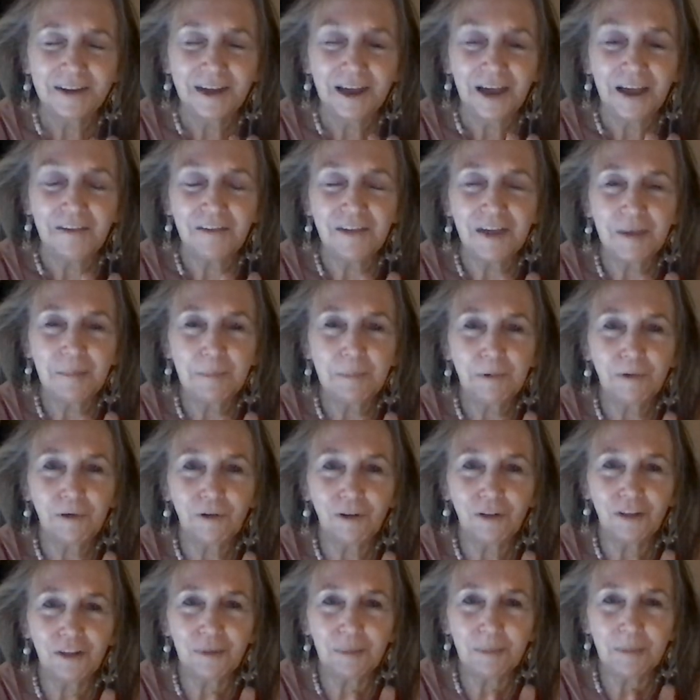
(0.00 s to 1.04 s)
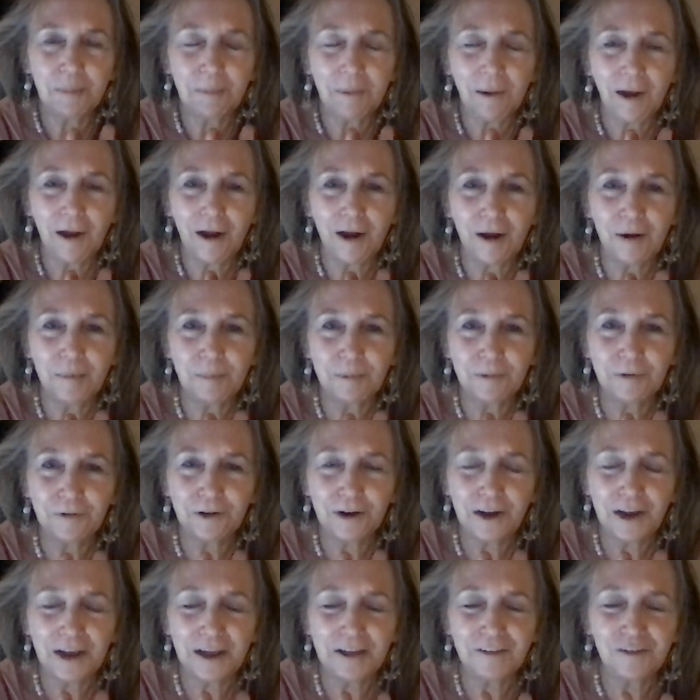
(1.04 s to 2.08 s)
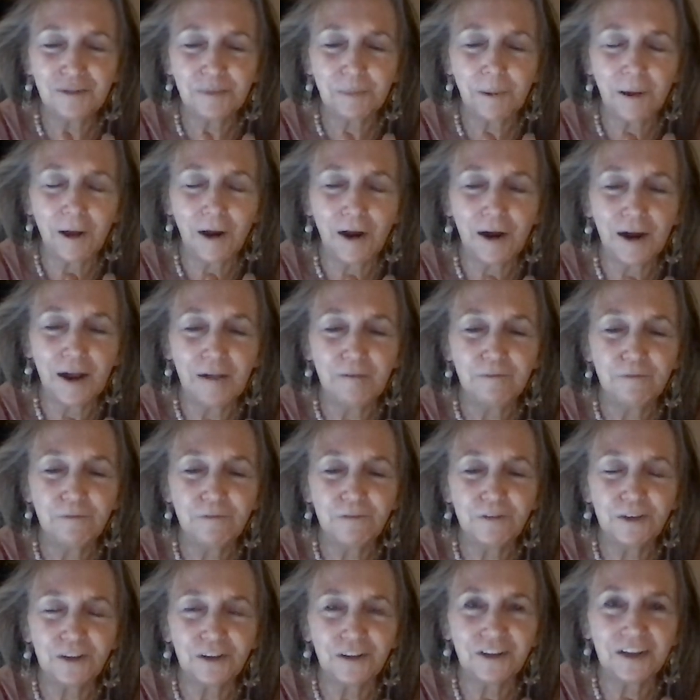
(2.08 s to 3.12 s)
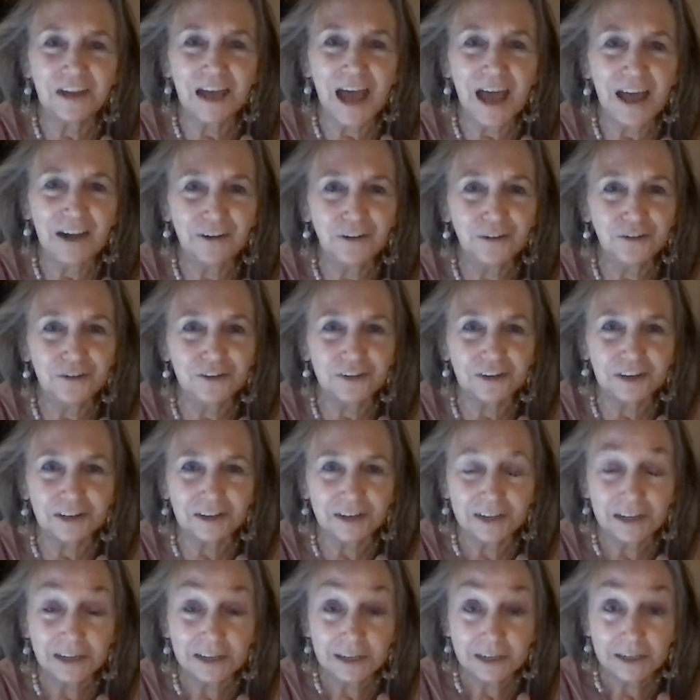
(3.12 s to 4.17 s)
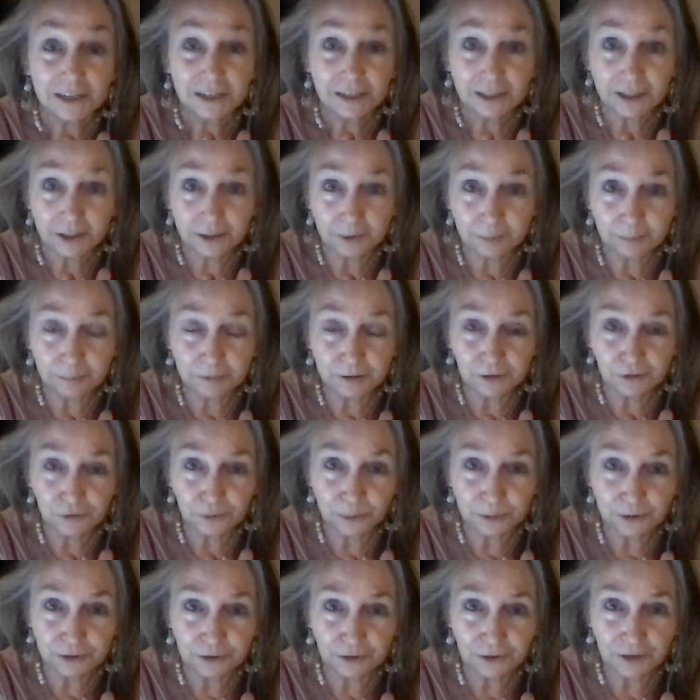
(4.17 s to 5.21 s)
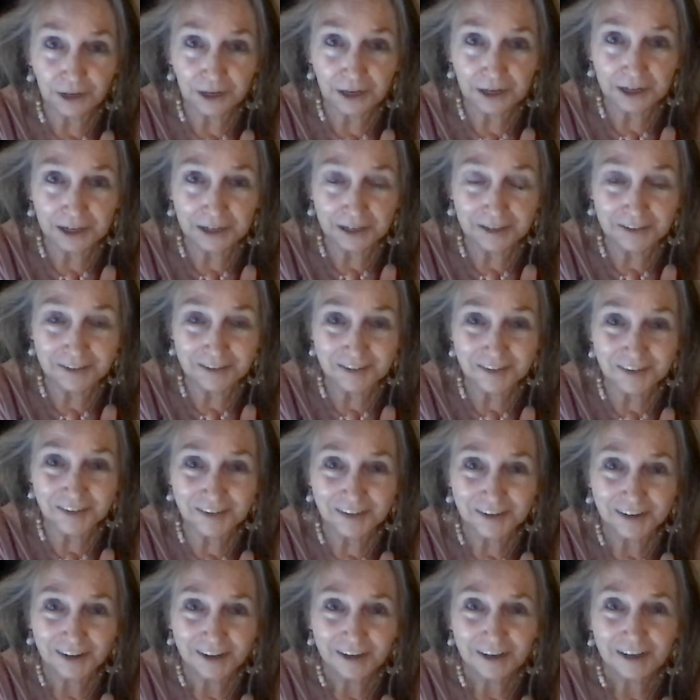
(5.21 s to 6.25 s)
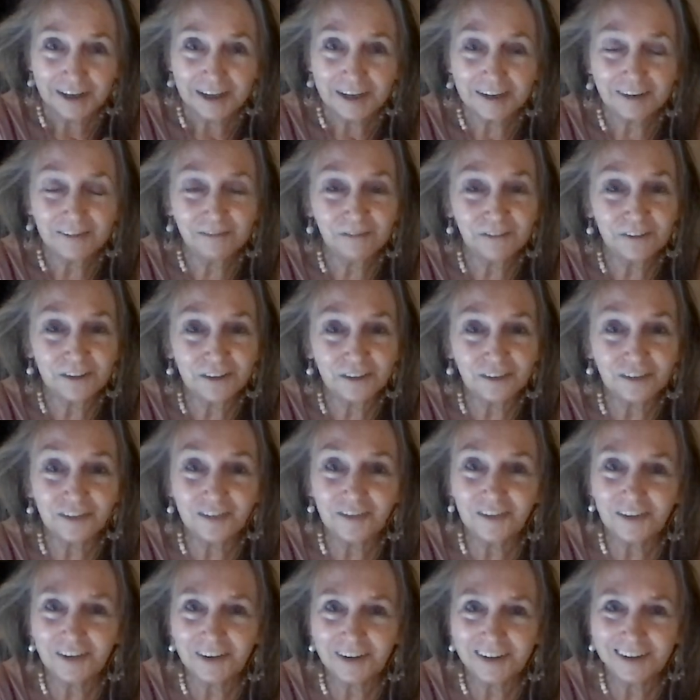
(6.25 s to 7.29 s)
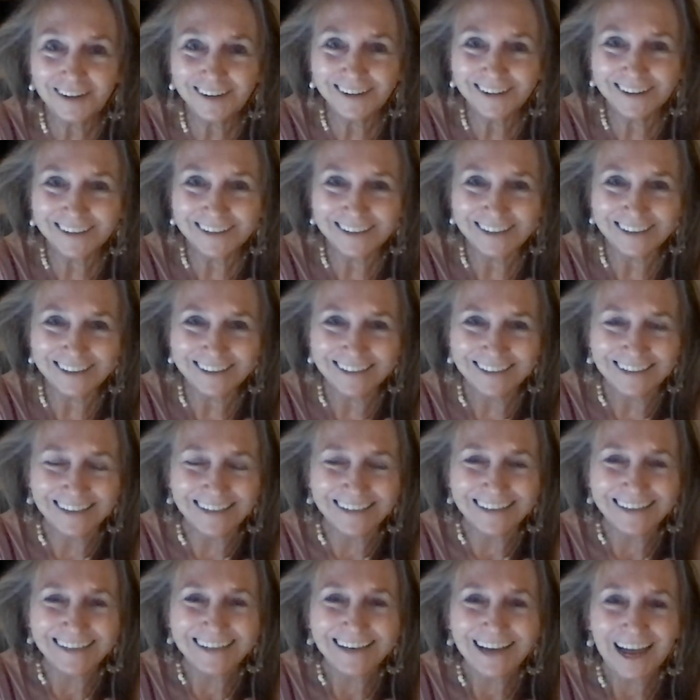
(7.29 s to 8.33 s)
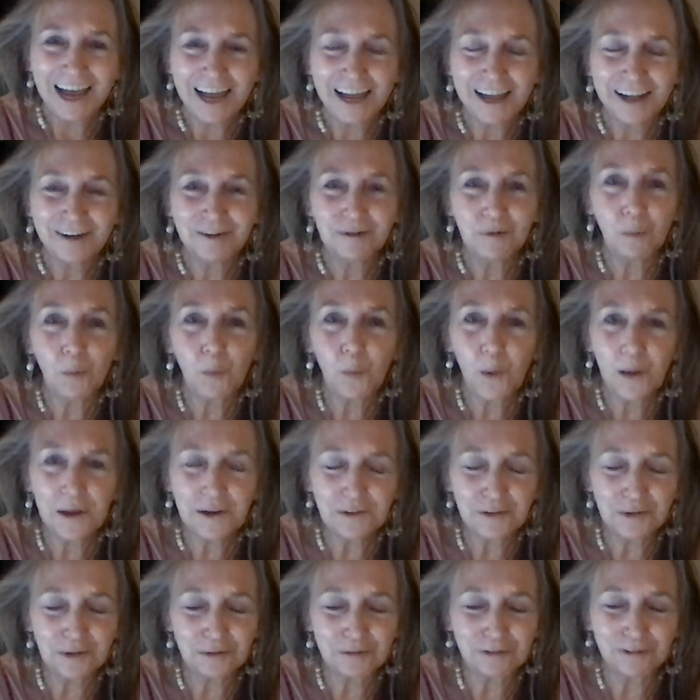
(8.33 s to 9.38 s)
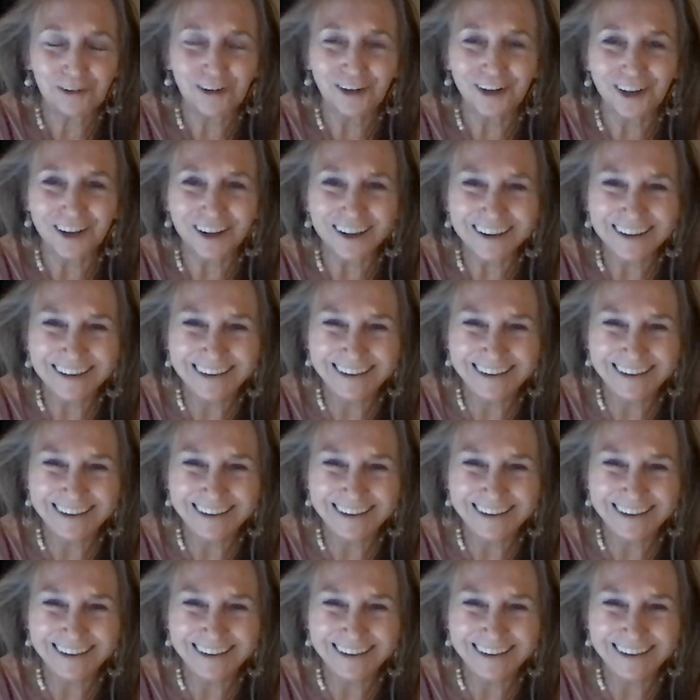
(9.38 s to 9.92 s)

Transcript: And then pull them apart, pull your hands apart, and feel the energy in between your hands. It feels tingly and wonderful.